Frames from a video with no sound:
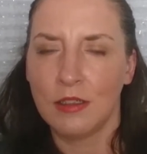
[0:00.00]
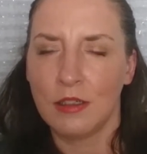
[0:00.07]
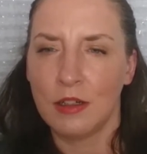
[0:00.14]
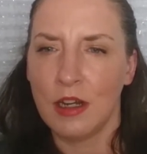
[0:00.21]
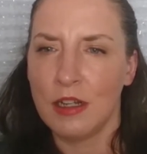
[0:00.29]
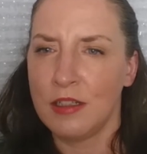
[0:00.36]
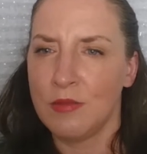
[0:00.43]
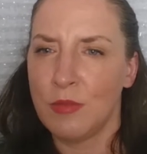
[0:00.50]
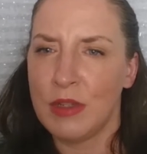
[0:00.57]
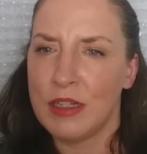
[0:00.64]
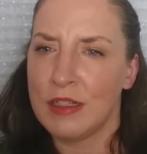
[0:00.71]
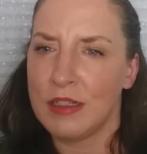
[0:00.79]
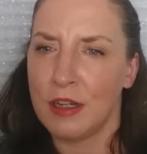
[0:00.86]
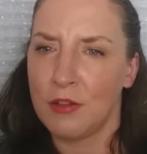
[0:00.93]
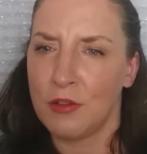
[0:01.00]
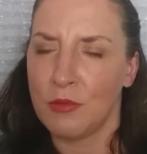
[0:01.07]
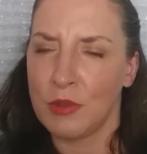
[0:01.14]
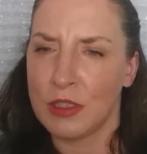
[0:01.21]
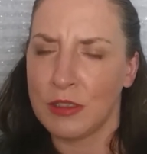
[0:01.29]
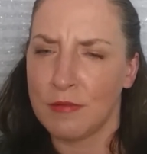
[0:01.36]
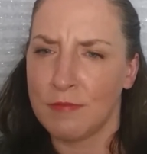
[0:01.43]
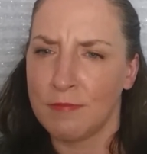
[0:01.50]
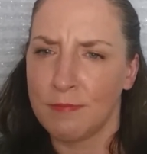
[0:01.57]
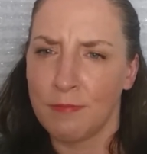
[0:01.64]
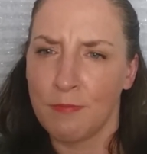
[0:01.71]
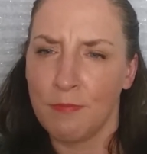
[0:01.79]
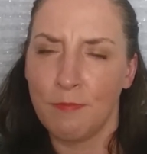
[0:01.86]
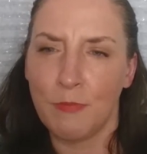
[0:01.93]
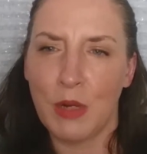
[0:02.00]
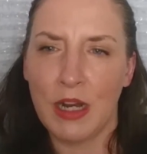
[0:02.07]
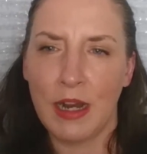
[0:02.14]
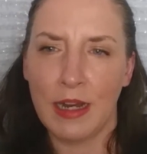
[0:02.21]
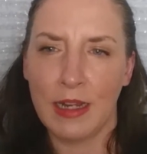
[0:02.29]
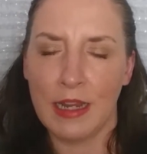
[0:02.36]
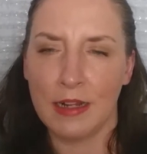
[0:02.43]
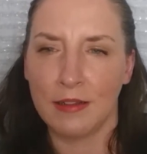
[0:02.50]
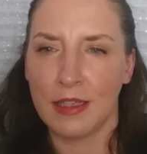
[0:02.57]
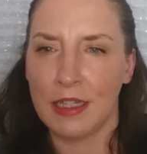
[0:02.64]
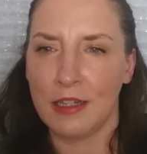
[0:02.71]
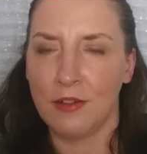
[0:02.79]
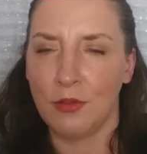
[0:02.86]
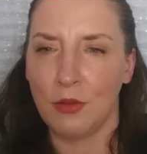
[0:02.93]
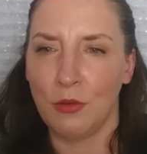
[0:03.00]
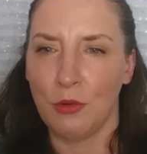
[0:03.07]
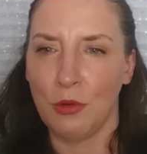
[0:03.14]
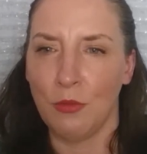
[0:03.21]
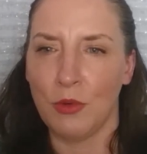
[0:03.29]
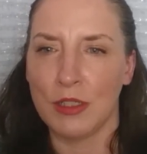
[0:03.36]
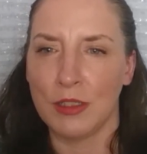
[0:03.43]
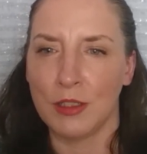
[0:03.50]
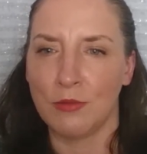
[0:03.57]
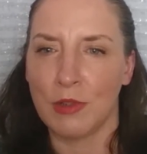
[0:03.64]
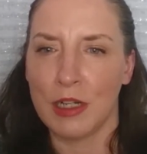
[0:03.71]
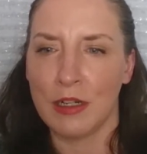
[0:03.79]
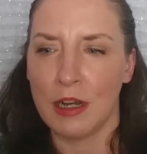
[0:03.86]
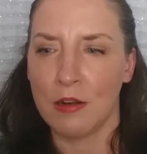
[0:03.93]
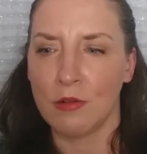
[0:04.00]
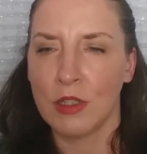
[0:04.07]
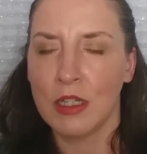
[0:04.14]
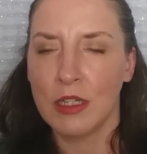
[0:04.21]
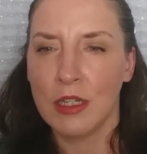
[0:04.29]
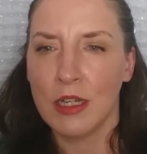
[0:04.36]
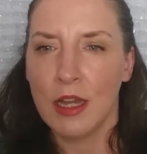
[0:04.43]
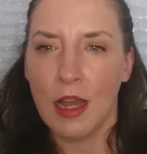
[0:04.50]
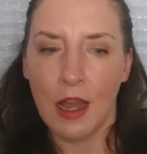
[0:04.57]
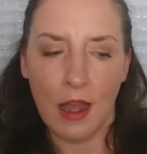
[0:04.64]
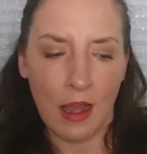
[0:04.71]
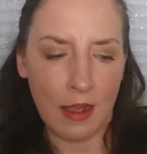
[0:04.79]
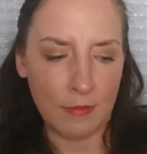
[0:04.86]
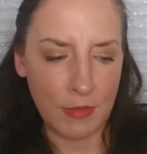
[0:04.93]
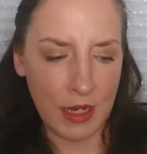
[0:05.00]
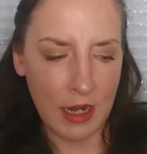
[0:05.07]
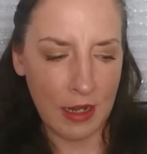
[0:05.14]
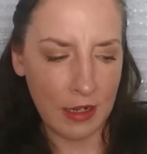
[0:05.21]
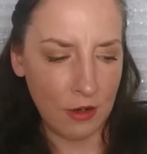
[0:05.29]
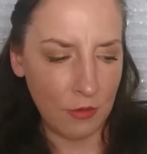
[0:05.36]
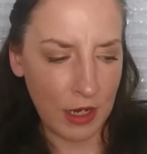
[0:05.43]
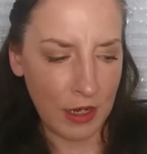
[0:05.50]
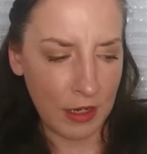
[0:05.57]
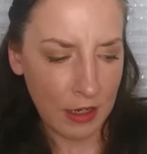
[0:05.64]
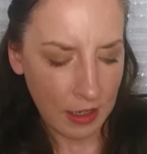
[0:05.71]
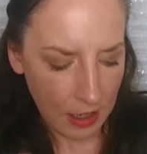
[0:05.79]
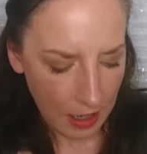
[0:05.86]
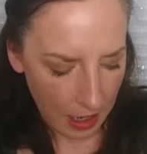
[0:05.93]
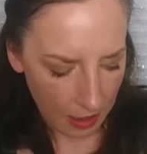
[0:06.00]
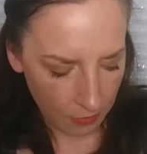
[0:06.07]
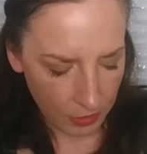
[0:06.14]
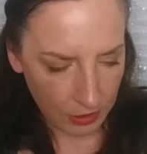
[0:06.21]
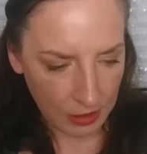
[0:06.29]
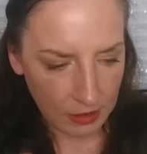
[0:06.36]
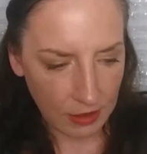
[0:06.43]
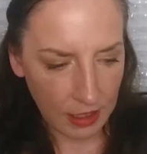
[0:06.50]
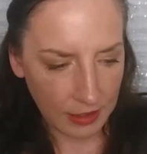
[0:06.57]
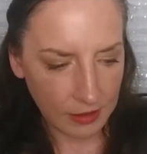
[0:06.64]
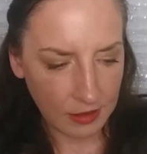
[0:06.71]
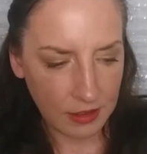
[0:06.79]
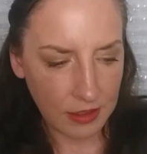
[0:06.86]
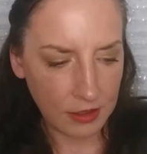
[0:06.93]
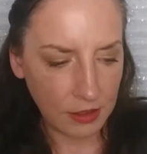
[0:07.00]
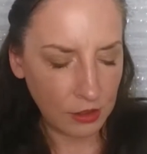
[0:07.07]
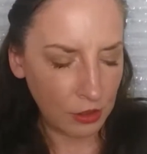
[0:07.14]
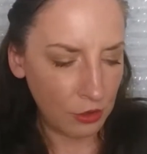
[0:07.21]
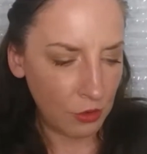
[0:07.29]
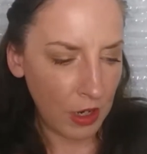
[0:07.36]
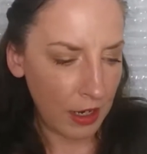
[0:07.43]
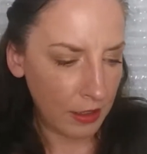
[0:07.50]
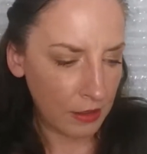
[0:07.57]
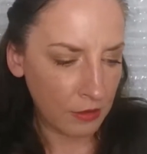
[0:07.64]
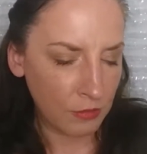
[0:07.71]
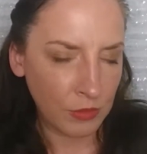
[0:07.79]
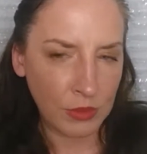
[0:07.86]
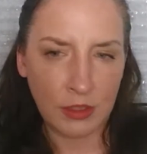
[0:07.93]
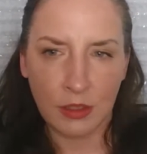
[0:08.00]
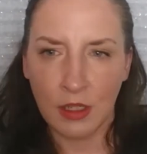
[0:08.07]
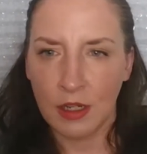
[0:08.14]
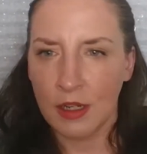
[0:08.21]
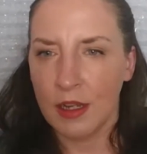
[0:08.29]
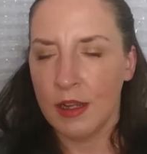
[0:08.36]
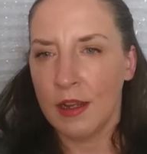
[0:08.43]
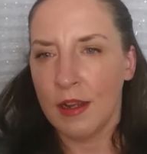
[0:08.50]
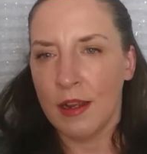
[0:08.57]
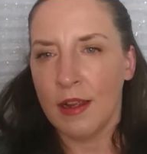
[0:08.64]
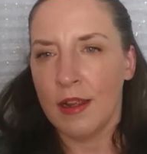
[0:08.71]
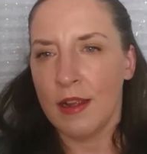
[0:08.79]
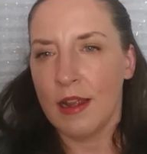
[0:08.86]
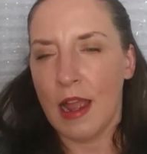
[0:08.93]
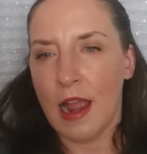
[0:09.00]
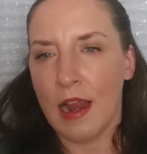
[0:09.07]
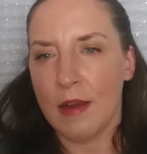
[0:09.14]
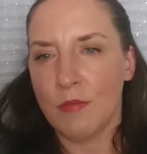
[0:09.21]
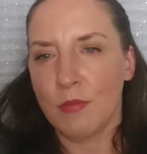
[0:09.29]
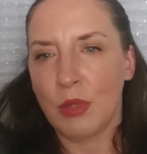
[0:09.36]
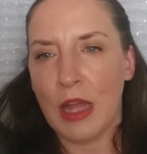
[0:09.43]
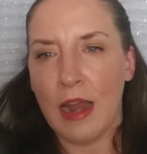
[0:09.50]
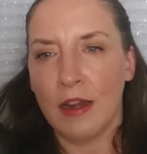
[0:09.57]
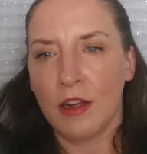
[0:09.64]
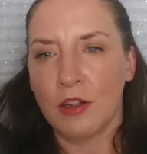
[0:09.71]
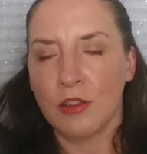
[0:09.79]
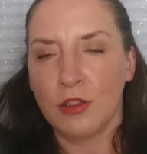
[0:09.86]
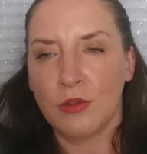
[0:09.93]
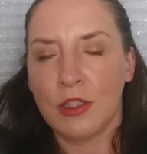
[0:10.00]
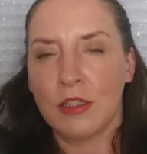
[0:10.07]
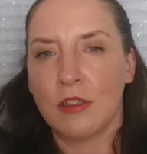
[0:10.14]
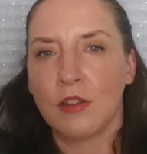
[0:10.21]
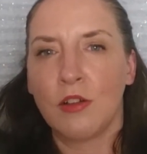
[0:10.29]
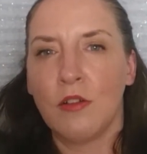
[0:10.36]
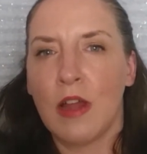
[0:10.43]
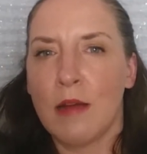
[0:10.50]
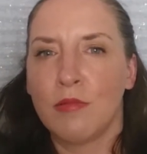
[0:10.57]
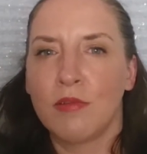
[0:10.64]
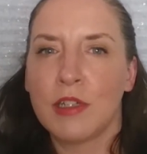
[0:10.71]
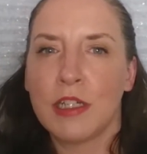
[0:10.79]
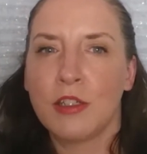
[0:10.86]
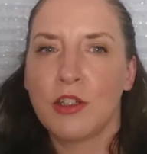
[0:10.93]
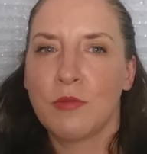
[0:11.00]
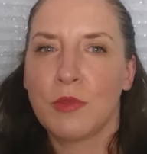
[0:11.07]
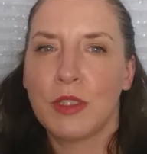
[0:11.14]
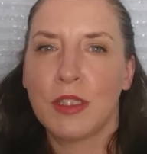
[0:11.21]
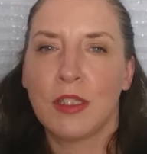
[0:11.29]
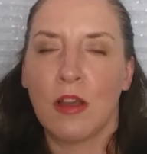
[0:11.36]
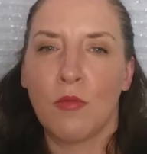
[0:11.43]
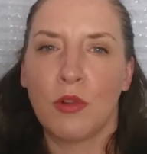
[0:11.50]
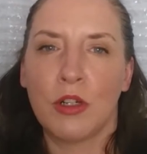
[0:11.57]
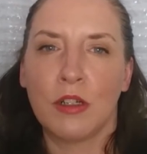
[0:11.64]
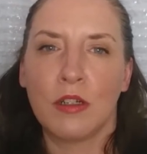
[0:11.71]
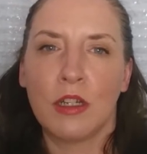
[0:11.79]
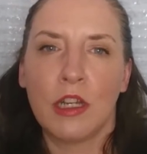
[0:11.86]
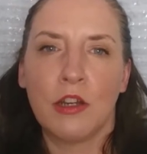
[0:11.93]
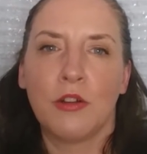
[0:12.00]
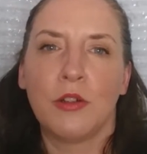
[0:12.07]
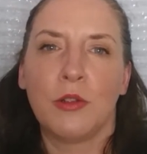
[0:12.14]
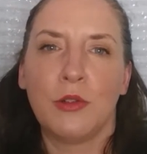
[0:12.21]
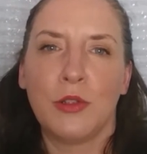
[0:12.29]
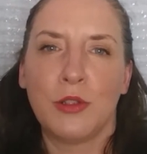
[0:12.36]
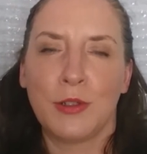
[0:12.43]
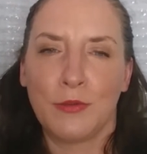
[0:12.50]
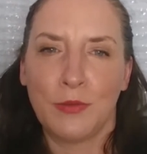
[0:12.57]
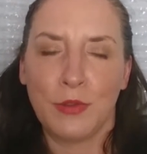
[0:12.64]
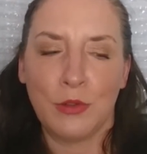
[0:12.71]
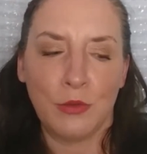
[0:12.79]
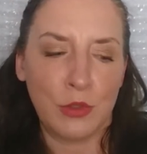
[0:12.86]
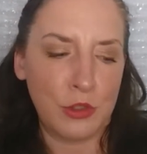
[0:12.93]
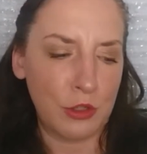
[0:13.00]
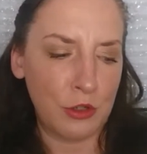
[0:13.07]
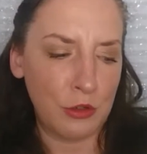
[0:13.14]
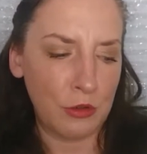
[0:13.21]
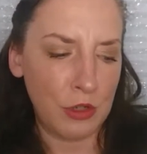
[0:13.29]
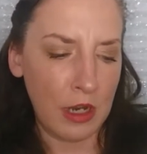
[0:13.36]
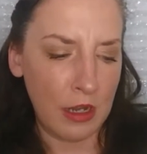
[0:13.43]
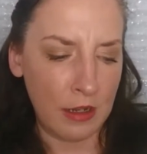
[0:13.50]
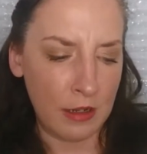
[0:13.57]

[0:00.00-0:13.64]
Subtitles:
There had to have been another one, but I can't think of who it was right now. Anyway, I really liked these 2 items. I'm planning on doing a collaboration with someone here in the near future,